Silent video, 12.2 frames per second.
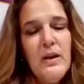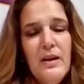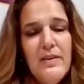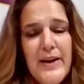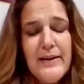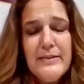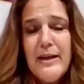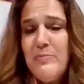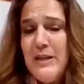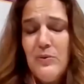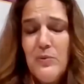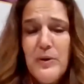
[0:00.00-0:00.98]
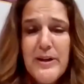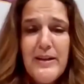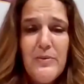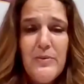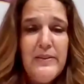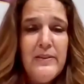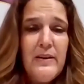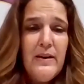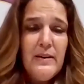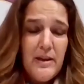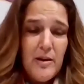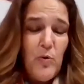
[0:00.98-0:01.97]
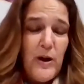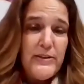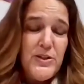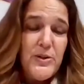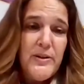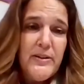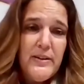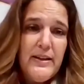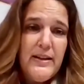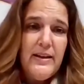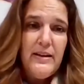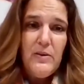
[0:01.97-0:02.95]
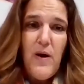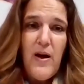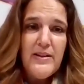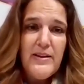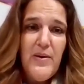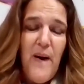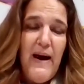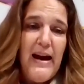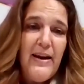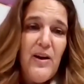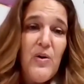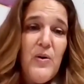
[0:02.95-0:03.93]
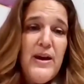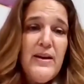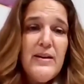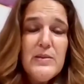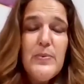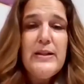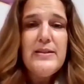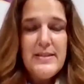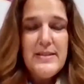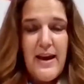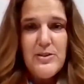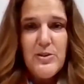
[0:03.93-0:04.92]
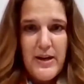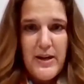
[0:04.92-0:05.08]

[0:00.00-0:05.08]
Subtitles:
That led me to working with Kim Welter in Equality, Ohio, as well as Dr.